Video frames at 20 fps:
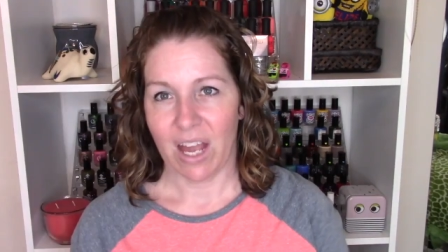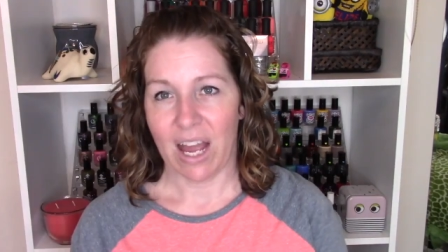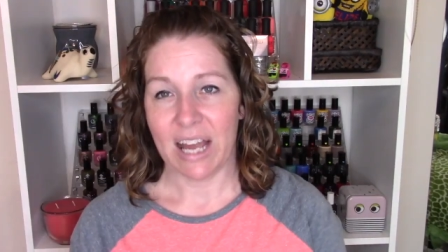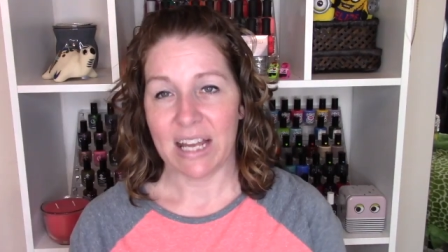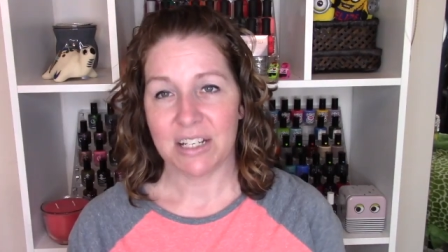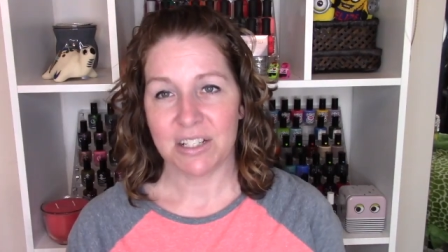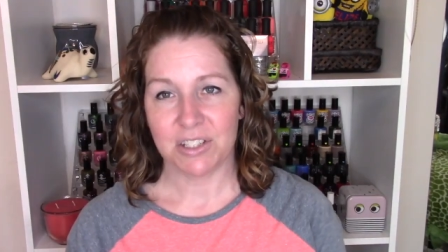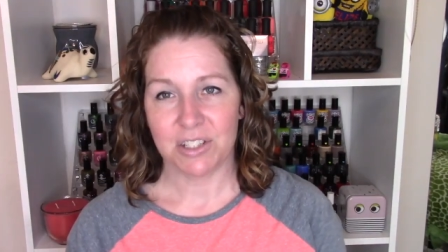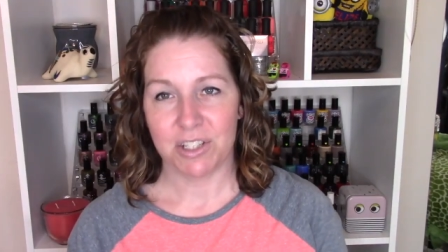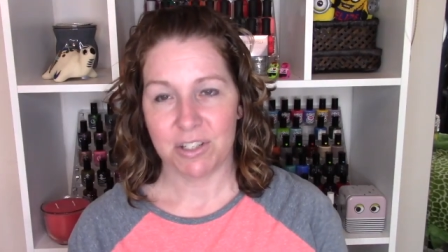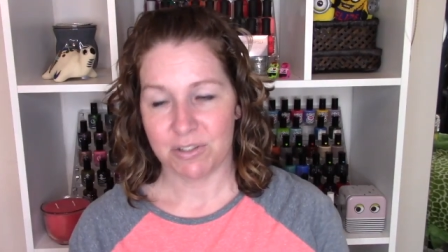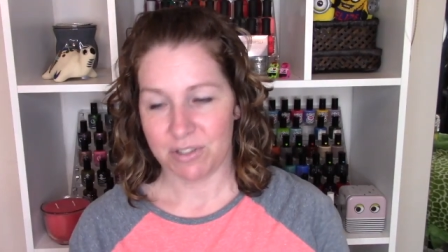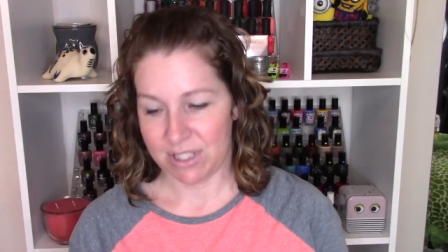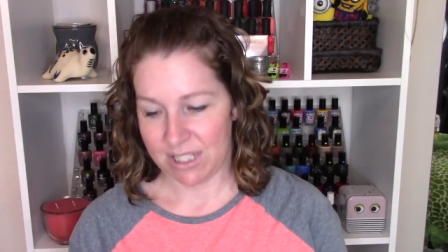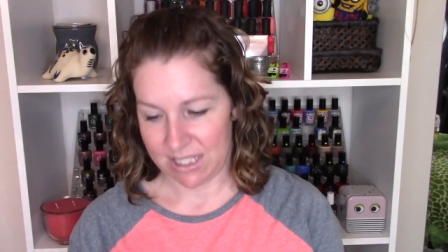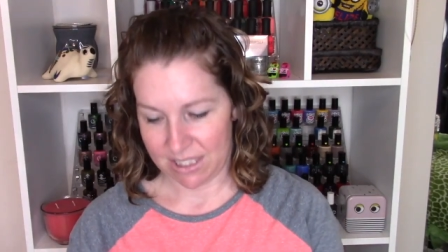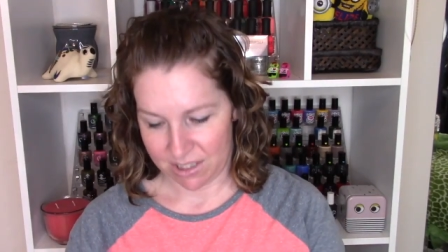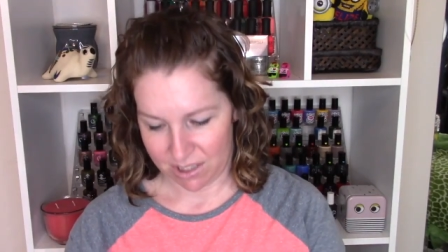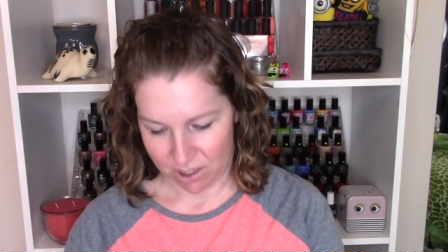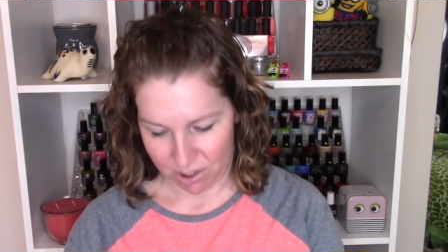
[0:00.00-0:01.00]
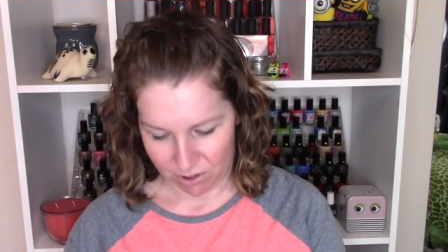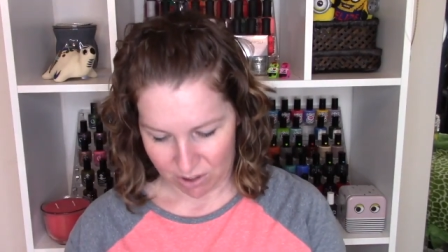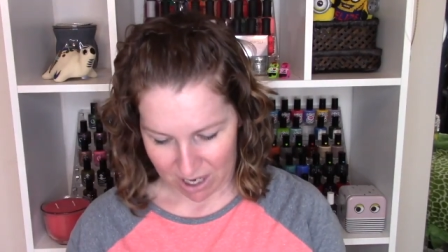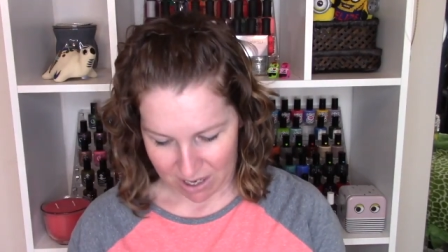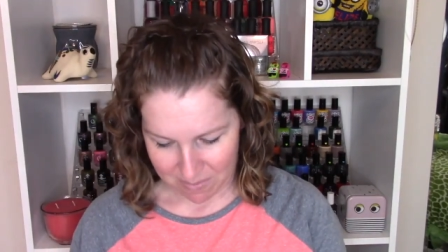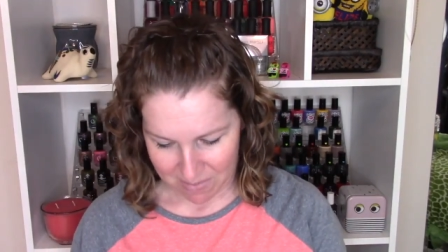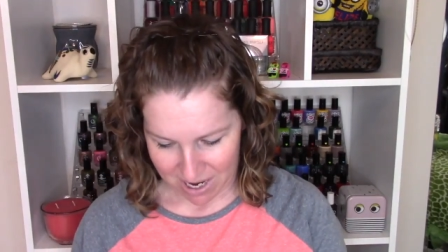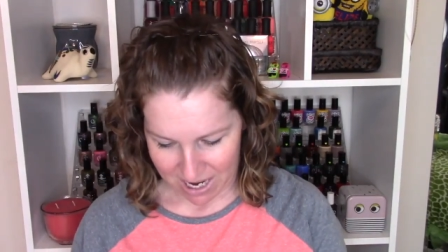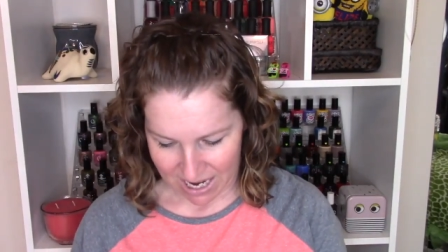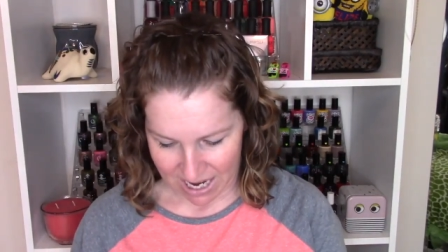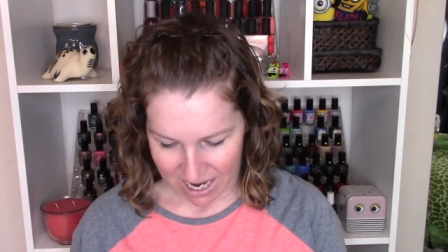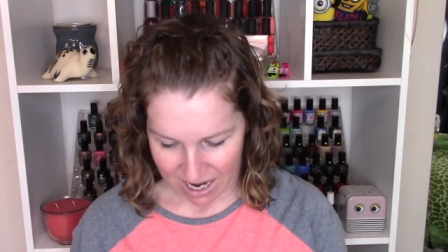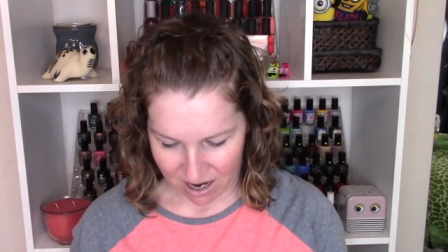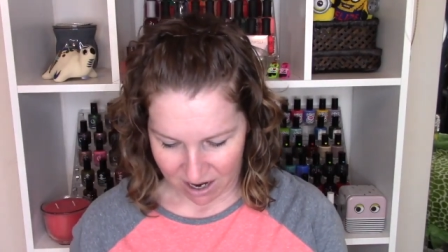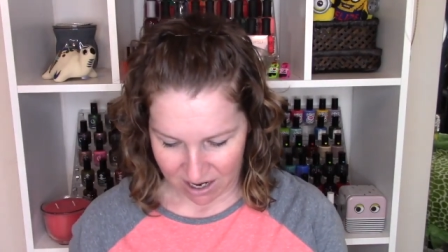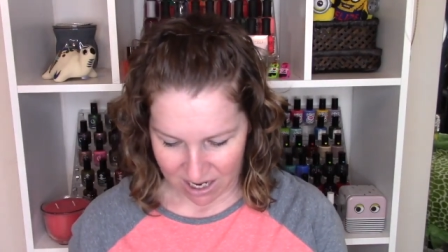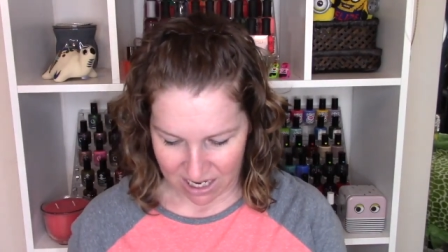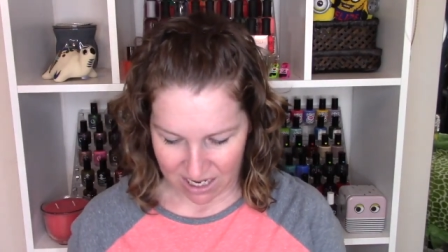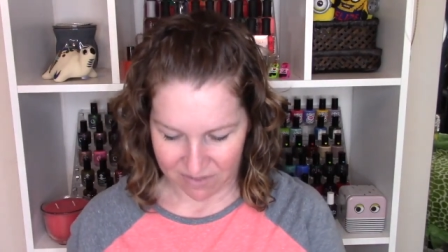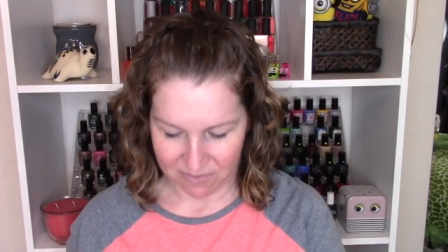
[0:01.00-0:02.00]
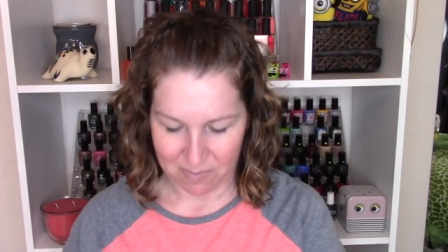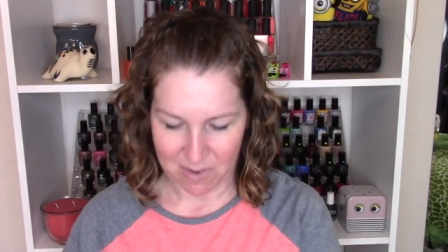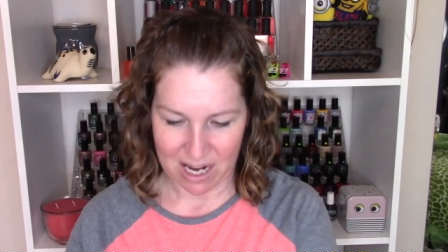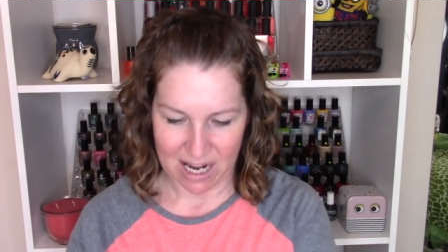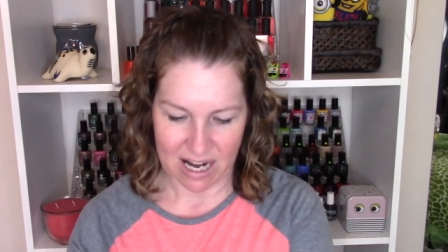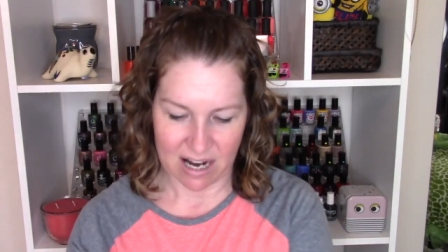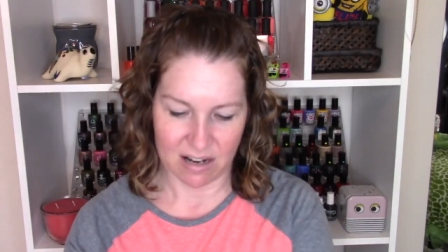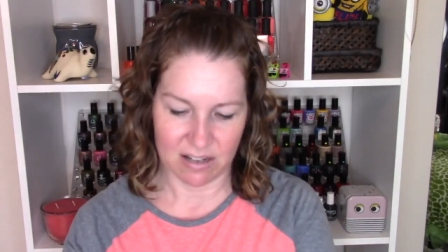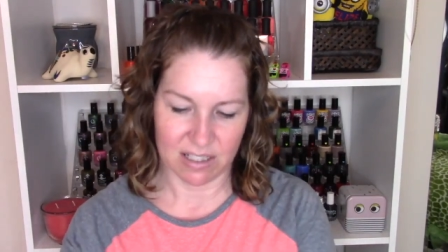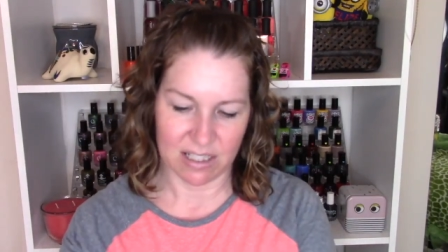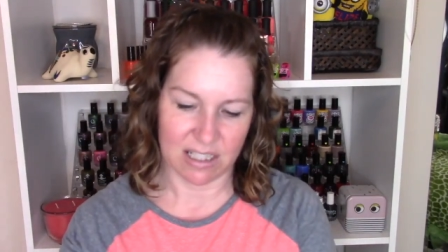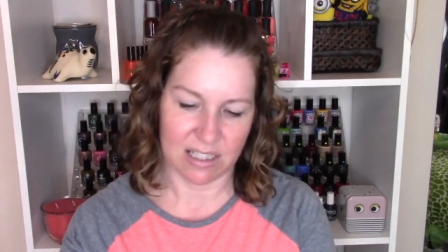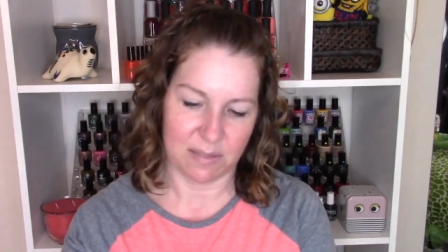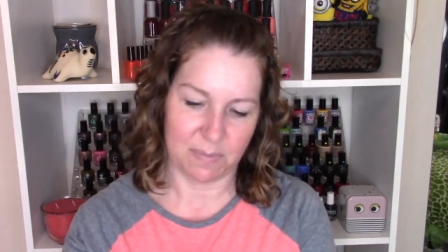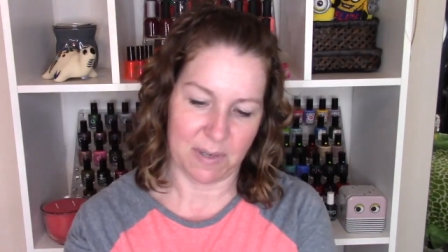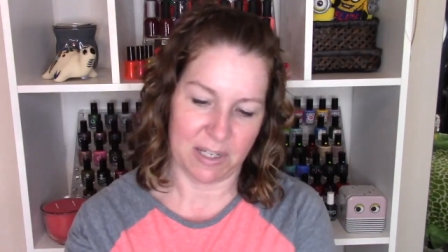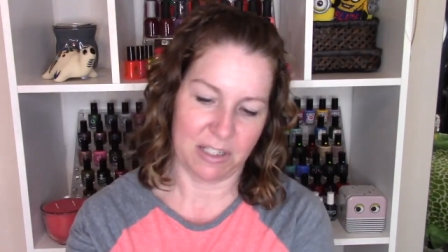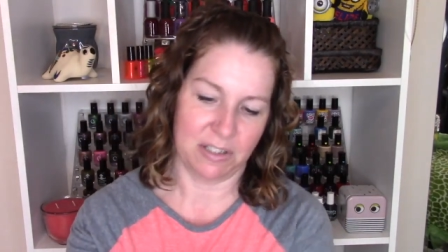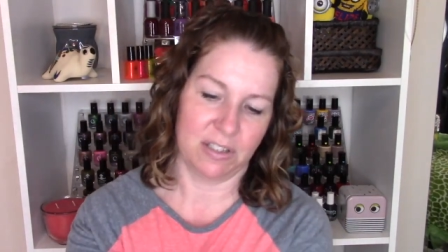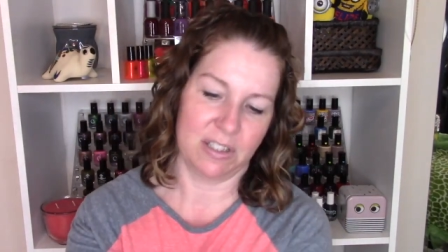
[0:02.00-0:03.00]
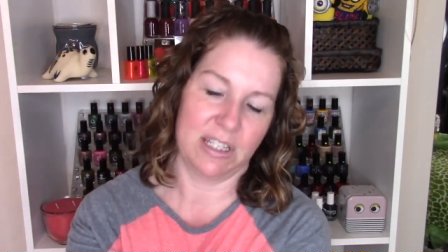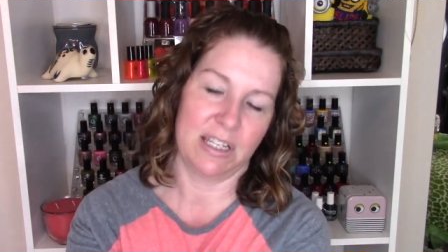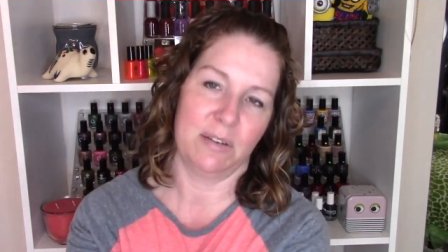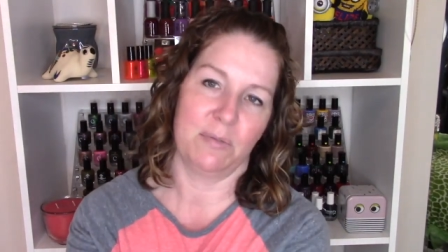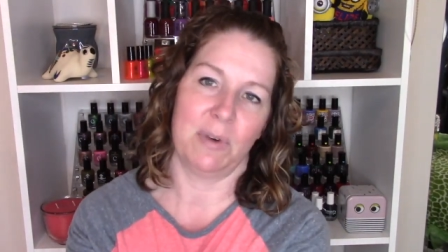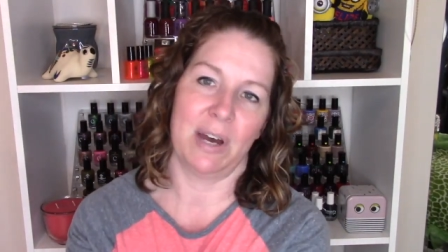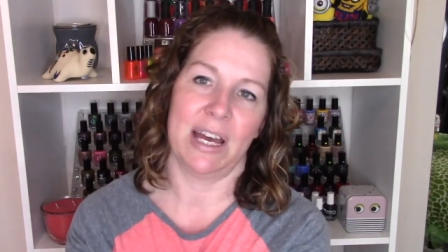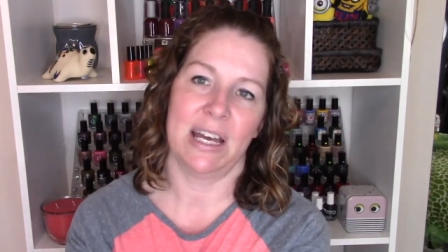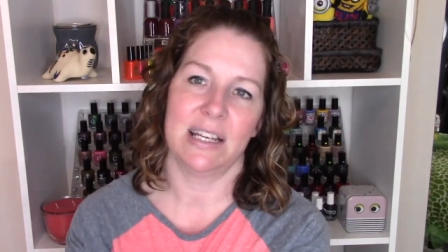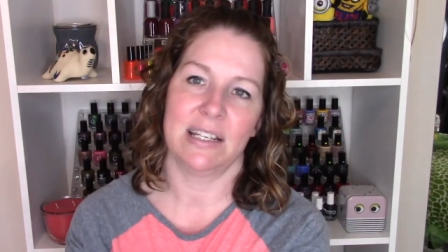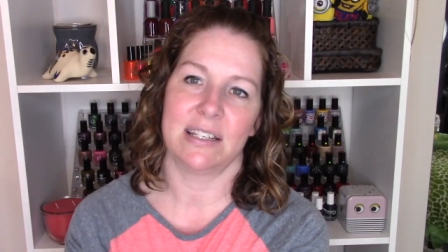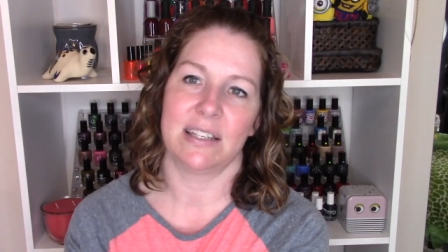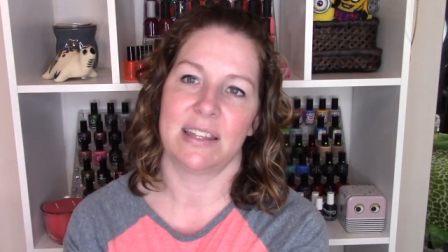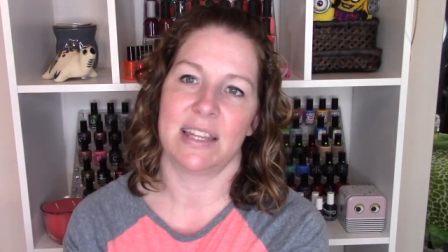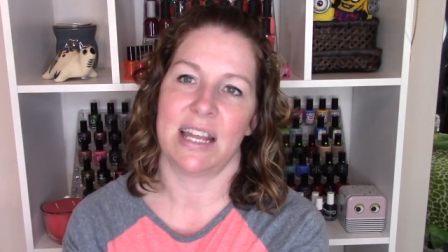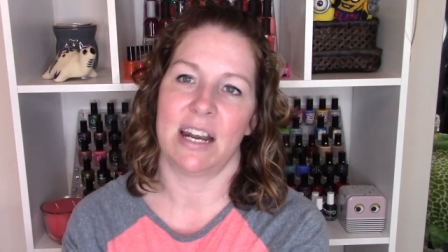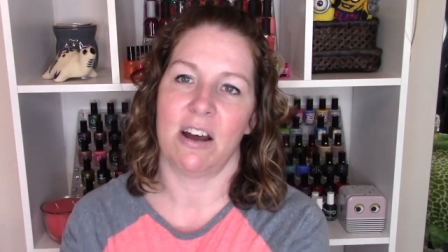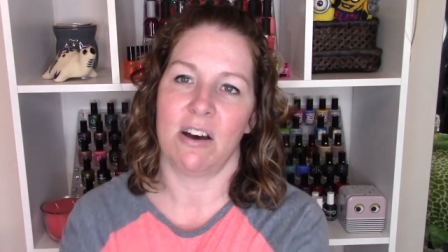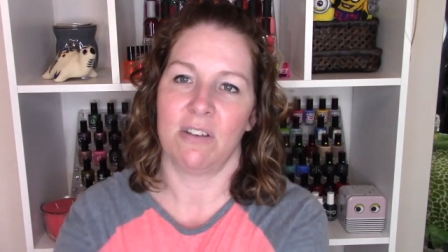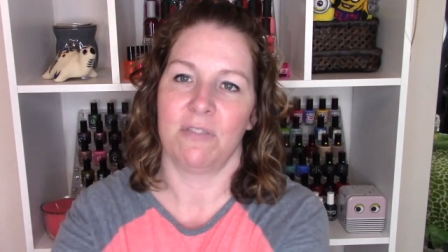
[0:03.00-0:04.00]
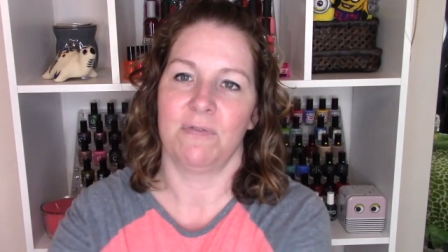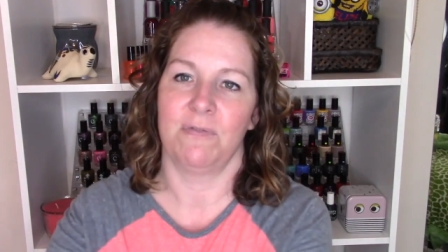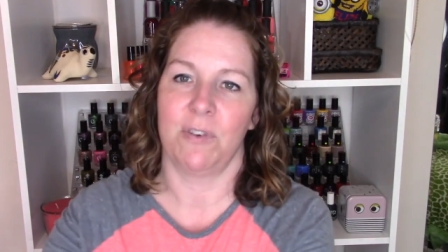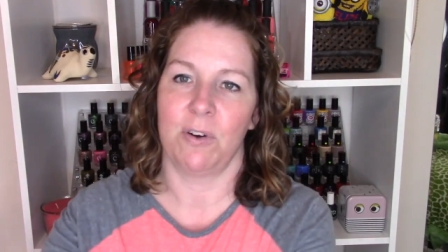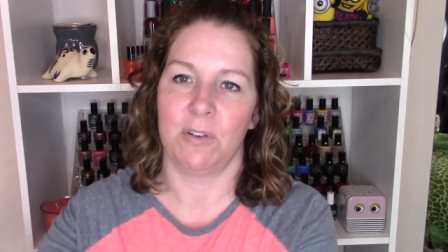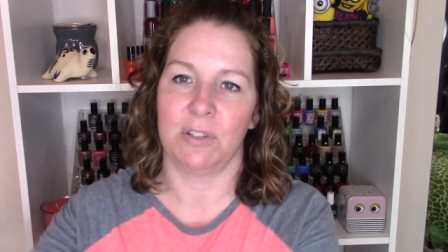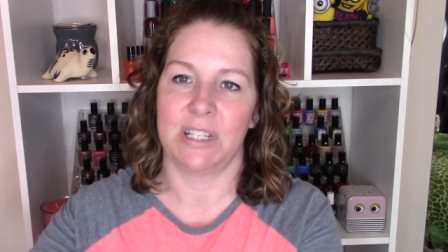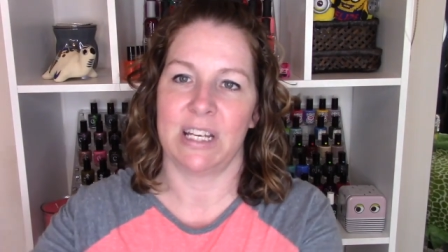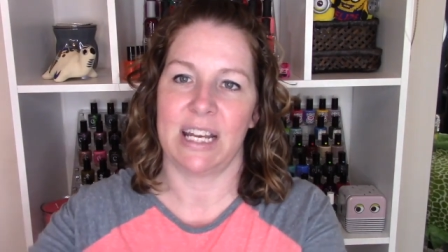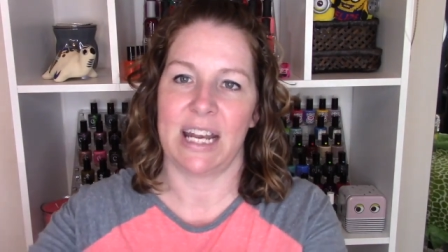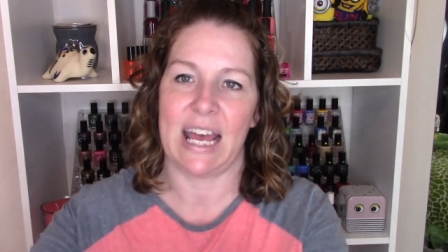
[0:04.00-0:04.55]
I just use this to dry my hair, and if my hair is especially wet, then I'll fold it